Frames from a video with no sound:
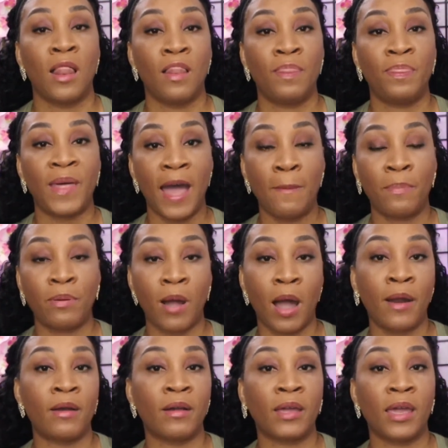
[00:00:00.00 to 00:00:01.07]
that
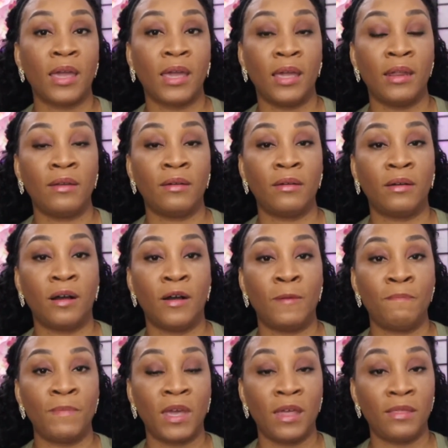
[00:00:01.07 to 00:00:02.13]
product in
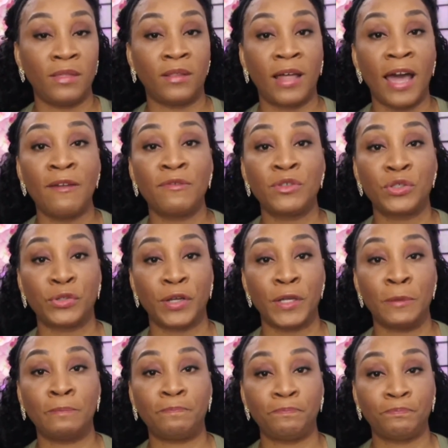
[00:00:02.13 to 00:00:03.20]
the live
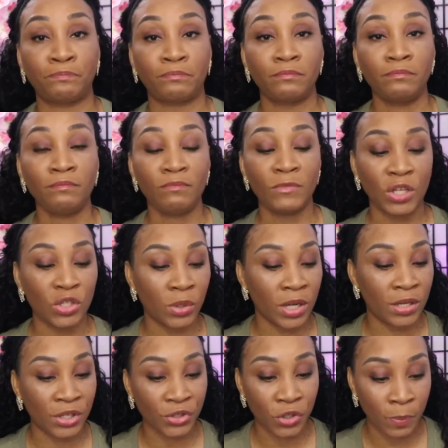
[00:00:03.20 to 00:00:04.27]
stream. So an
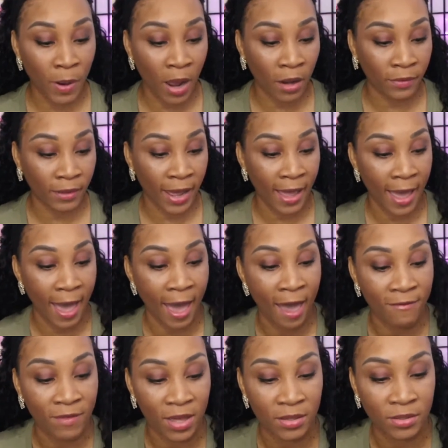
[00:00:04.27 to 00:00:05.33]
additional product that I
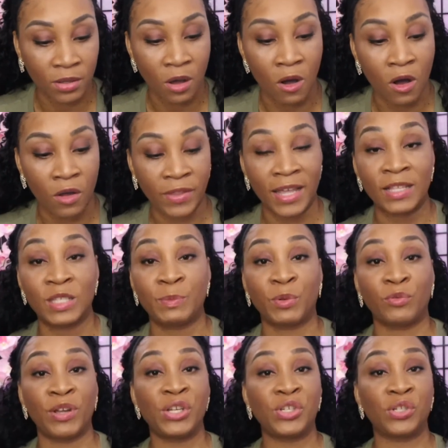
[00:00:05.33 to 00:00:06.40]
have is called the
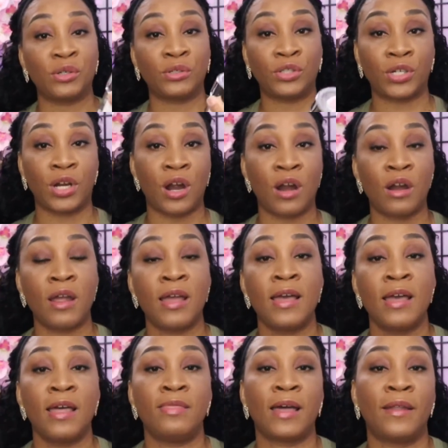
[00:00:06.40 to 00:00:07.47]
Inspirational Jar.
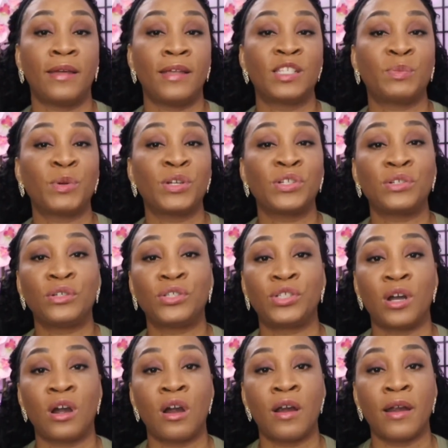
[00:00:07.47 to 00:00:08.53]
Now, the Inspirational
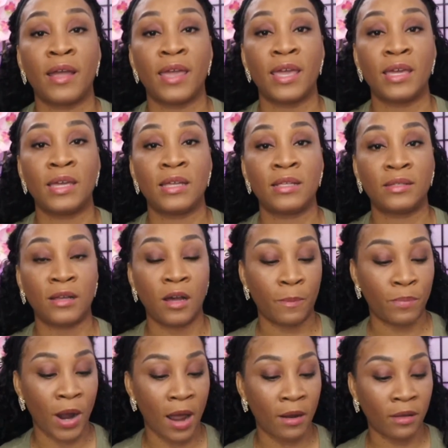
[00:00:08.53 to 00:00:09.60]
Jar is a
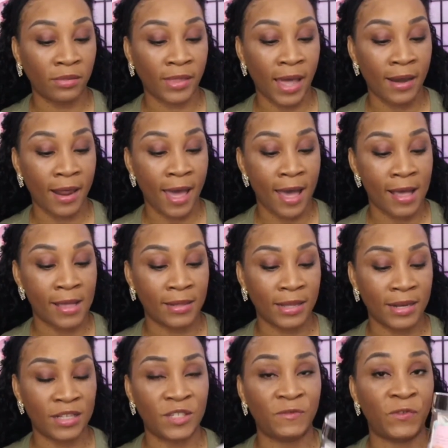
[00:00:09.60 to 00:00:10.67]
product
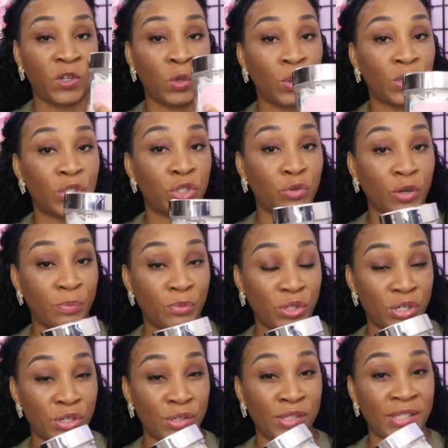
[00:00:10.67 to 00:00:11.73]
that is filled with
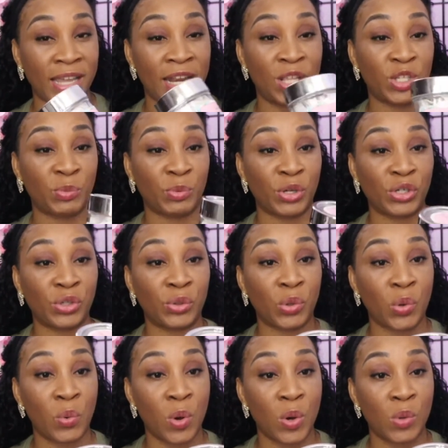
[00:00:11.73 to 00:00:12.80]
scriptures and inspirational
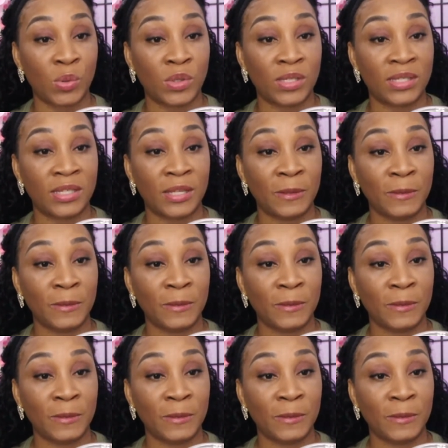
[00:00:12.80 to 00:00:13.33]
quotes.